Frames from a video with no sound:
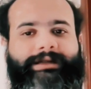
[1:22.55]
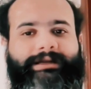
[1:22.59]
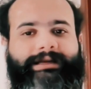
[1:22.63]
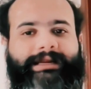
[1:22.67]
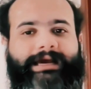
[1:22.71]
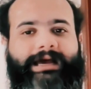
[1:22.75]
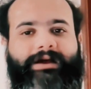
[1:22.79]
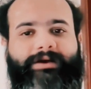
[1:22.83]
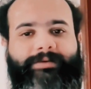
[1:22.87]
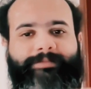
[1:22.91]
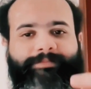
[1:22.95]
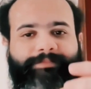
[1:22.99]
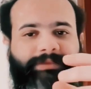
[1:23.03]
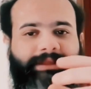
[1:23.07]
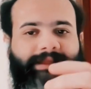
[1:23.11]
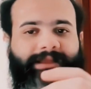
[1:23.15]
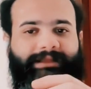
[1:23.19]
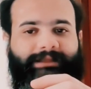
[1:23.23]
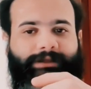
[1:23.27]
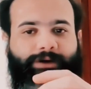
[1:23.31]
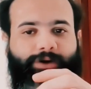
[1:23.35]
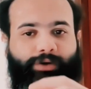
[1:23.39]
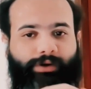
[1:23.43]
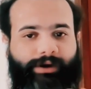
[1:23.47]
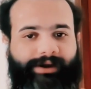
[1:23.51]
Now,
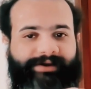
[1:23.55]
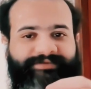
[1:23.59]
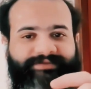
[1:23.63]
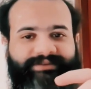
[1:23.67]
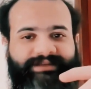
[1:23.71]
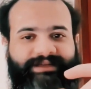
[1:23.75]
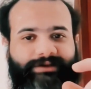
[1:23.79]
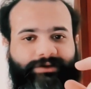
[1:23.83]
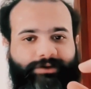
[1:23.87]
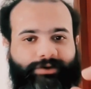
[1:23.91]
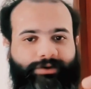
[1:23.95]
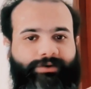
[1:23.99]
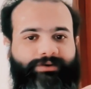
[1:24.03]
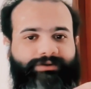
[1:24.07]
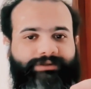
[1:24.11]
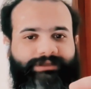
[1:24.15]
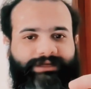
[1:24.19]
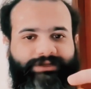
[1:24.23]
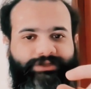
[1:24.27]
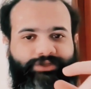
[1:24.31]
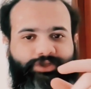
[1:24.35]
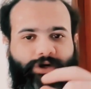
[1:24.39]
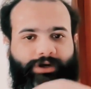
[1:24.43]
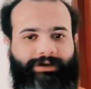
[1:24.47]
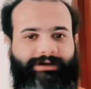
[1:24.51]
the OFC knows
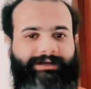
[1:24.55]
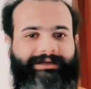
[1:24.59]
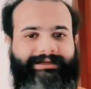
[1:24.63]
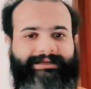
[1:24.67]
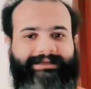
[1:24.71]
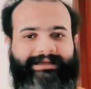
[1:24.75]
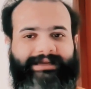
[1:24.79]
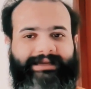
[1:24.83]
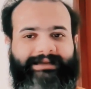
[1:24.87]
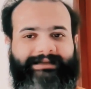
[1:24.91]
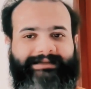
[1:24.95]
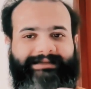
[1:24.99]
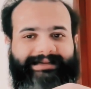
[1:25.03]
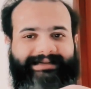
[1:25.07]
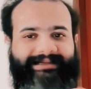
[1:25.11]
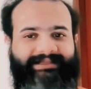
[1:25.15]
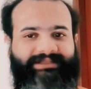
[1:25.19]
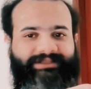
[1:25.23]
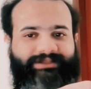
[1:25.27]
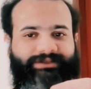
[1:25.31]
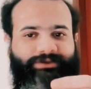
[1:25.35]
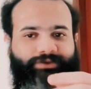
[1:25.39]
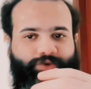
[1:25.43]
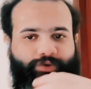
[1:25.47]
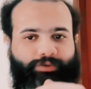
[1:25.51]
that chocolate cake
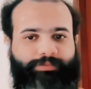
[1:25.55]
tastes